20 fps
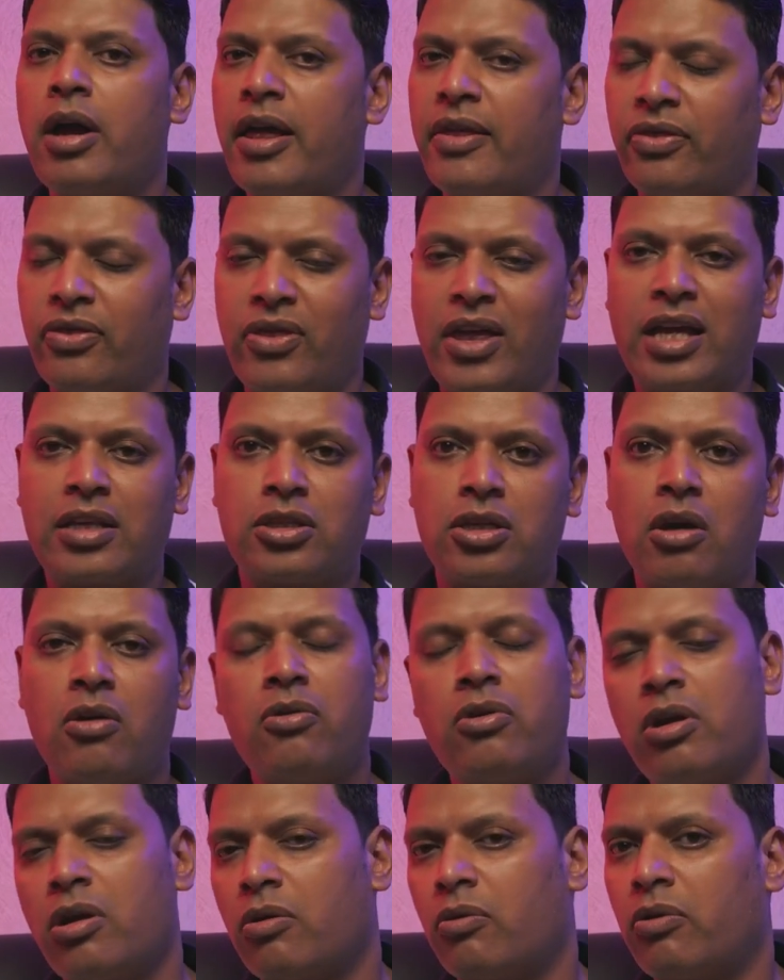and that's how
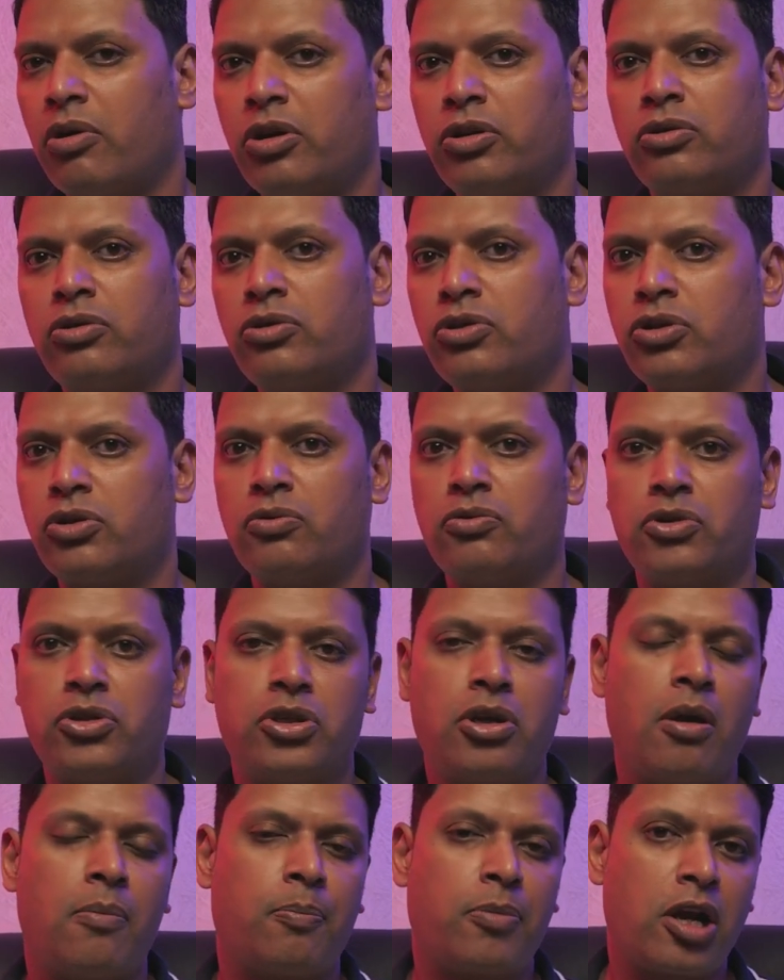you're going to choose
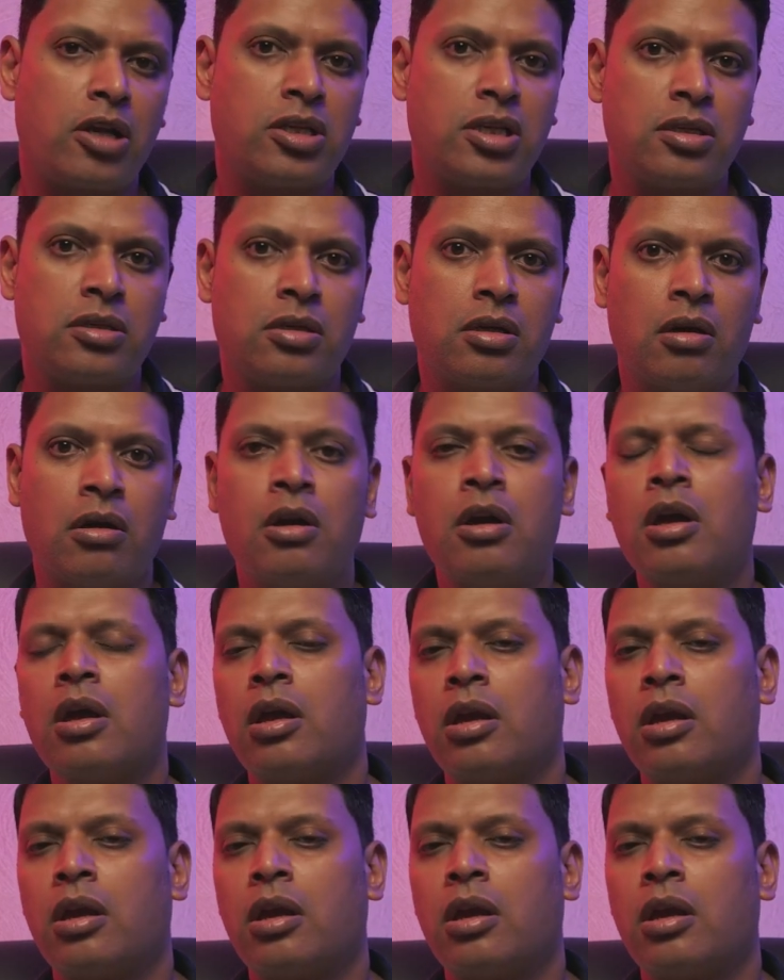your processor.